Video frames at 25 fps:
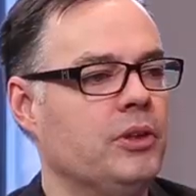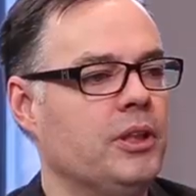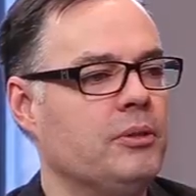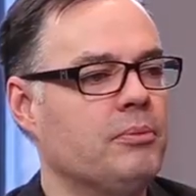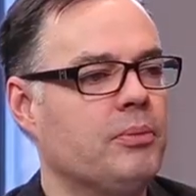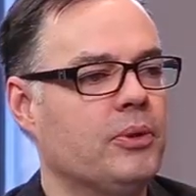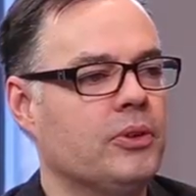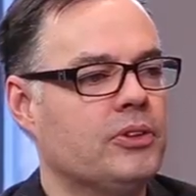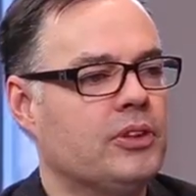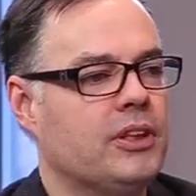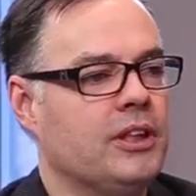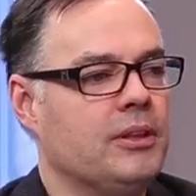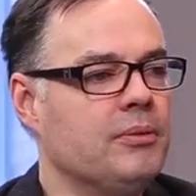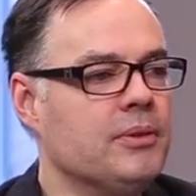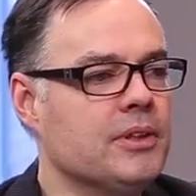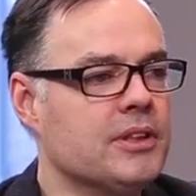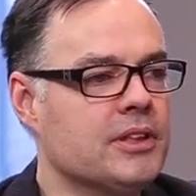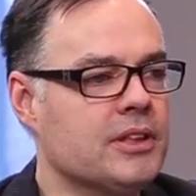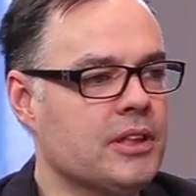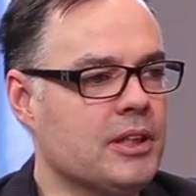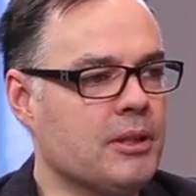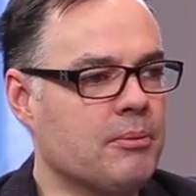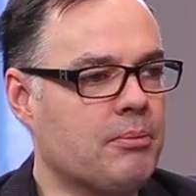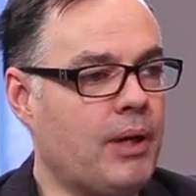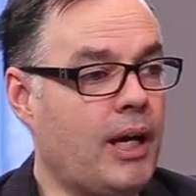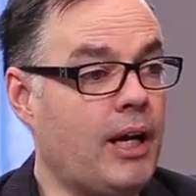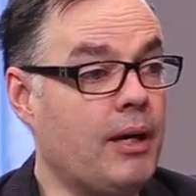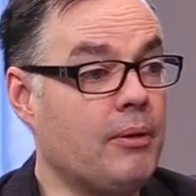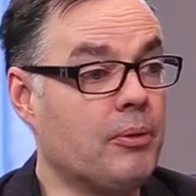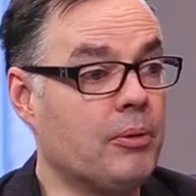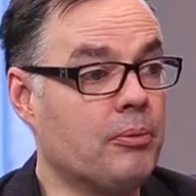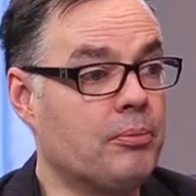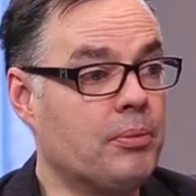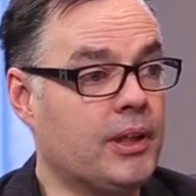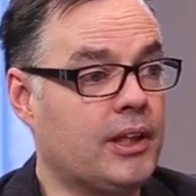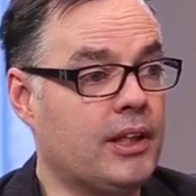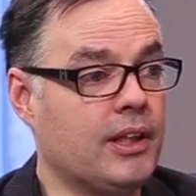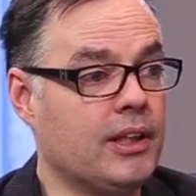read about demons in the
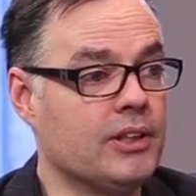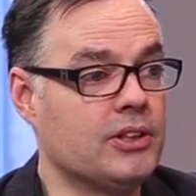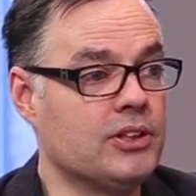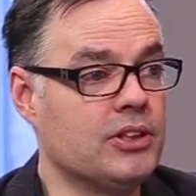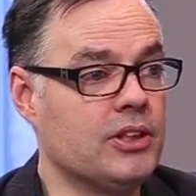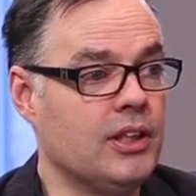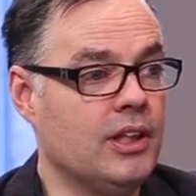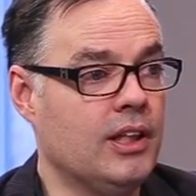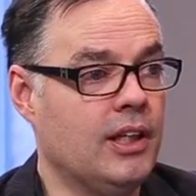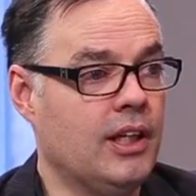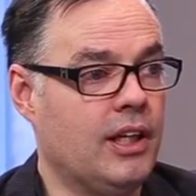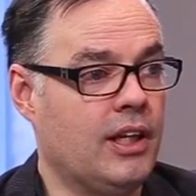Bible, because